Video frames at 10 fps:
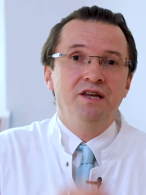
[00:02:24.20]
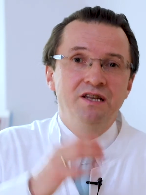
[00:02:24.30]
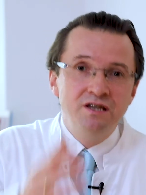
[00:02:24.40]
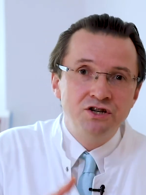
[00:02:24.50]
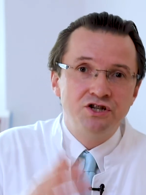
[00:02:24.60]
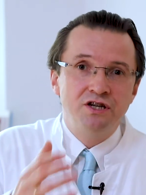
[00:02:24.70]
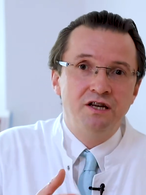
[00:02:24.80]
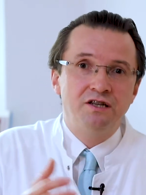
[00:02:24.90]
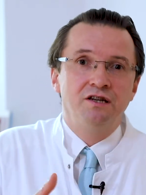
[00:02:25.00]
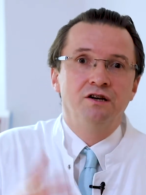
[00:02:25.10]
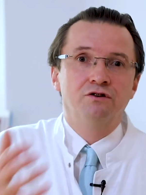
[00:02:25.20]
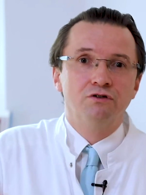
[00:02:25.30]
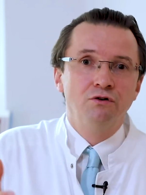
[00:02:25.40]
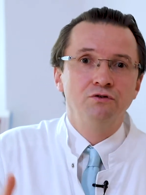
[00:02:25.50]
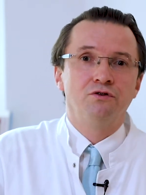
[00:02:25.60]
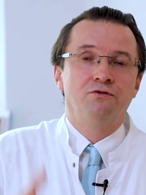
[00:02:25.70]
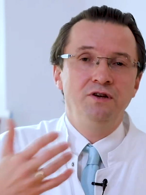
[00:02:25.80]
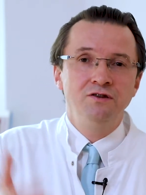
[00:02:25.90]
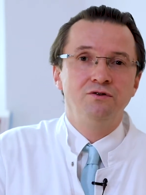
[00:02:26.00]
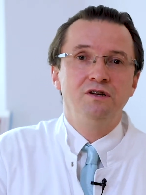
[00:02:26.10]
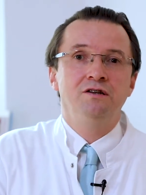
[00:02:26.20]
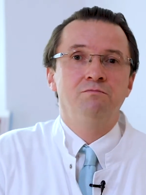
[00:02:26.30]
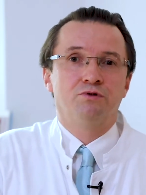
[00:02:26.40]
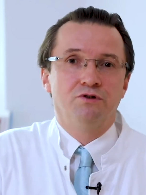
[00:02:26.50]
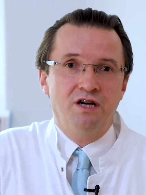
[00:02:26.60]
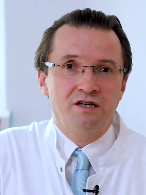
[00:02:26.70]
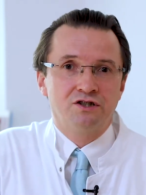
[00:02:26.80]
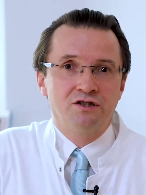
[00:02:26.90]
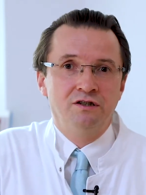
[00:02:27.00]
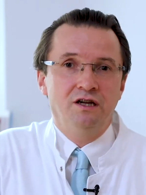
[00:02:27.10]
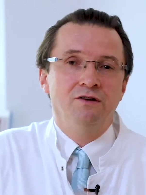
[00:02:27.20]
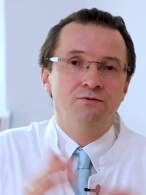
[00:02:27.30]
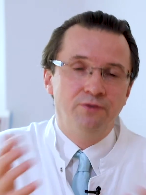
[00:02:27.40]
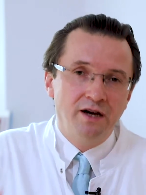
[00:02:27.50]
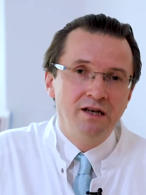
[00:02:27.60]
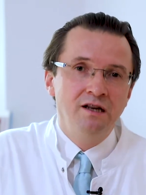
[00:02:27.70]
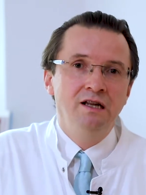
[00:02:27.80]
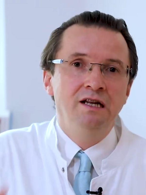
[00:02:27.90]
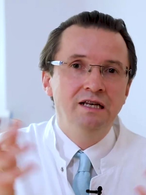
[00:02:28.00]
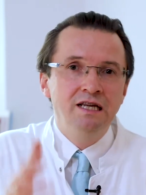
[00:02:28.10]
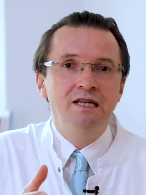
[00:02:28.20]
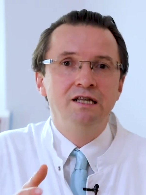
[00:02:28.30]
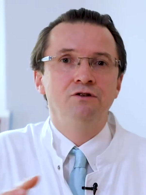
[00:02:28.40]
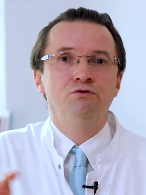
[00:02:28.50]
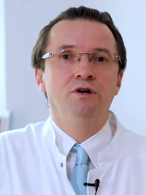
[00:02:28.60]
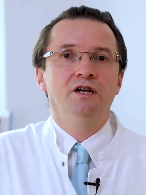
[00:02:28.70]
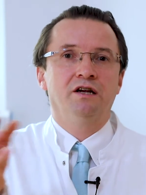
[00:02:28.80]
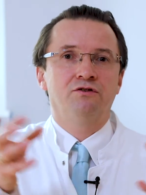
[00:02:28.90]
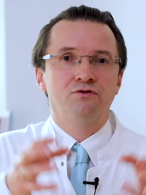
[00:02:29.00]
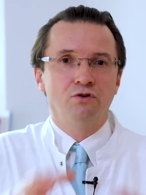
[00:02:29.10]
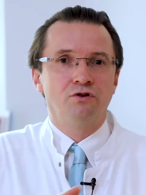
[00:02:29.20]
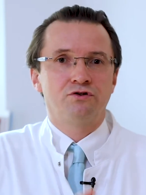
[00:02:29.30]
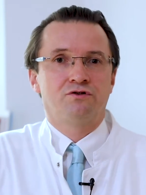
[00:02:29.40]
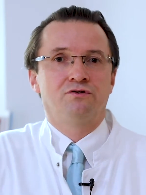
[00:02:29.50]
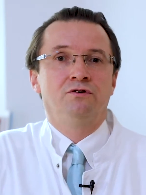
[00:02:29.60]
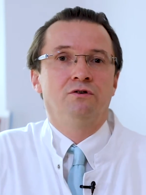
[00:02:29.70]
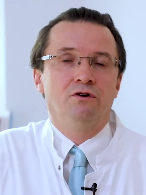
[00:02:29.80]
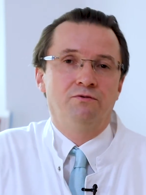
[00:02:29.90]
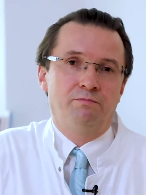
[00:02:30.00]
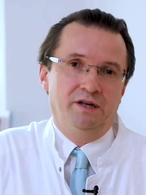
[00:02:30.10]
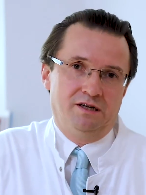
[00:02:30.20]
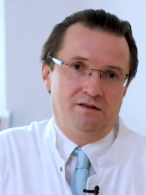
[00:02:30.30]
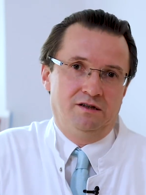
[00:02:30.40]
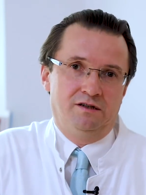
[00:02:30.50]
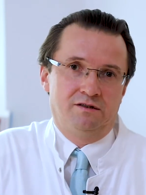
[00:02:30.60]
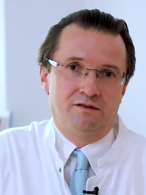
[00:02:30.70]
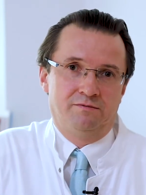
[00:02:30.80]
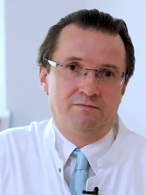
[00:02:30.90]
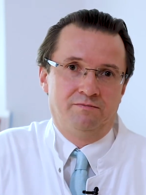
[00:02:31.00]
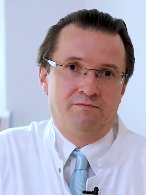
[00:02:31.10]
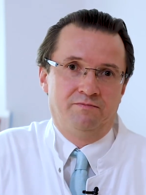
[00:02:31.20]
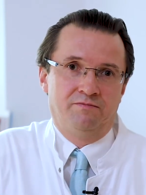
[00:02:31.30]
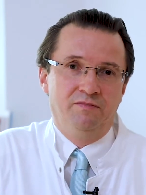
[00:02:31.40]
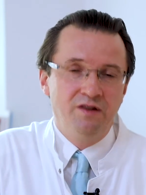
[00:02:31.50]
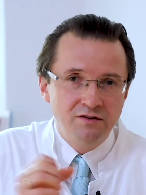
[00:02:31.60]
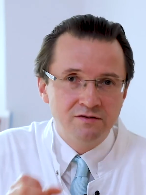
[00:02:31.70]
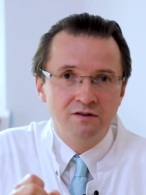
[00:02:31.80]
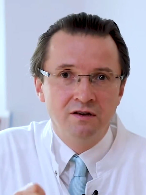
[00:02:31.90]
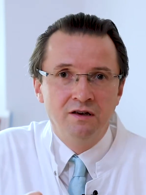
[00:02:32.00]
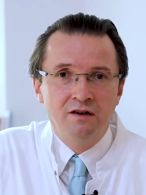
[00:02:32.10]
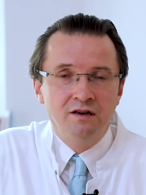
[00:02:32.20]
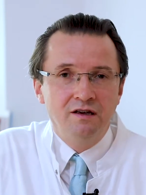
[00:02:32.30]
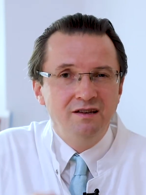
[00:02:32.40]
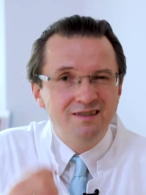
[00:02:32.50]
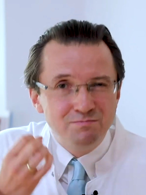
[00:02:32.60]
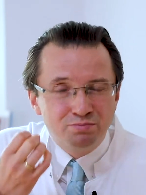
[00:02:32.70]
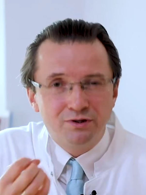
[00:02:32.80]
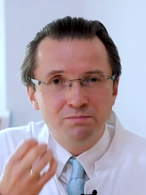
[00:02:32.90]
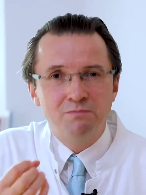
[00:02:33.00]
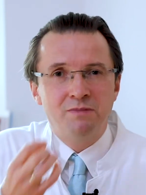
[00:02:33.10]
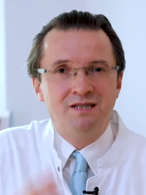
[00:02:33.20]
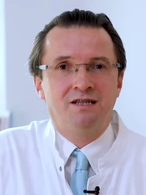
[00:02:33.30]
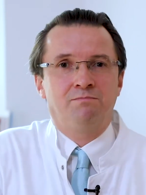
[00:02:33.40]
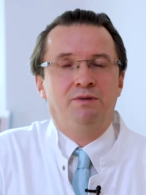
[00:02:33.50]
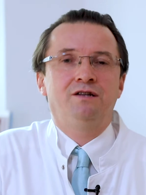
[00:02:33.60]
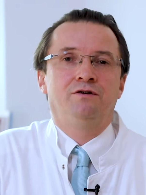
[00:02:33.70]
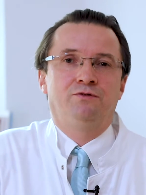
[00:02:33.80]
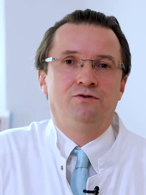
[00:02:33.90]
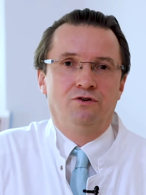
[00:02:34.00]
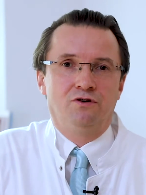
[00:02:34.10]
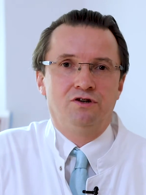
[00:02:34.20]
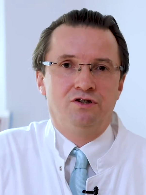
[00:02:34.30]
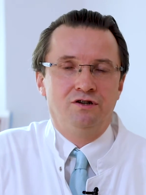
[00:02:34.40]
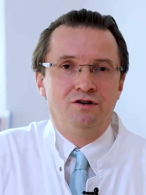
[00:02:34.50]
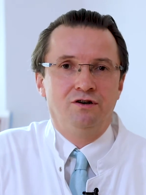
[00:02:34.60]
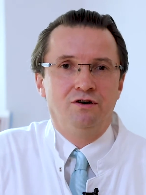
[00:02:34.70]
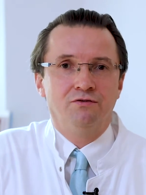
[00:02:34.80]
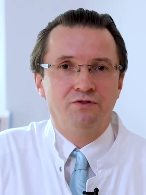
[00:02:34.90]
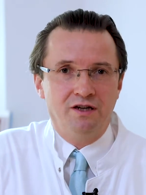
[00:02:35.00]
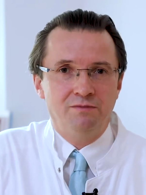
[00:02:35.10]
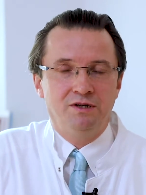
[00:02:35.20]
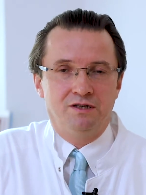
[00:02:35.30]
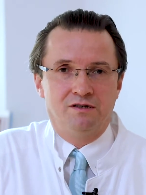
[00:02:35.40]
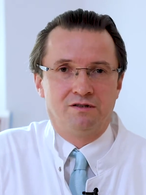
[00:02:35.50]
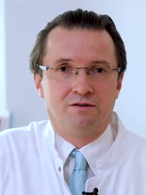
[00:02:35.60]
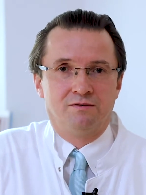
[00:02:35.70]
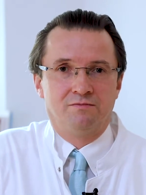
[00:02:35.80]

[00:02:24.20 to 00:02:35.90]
initiating a growth of insulin production and finally leading to an exhaustion of beta cells. This is the problematic pathophysiology of diabetes.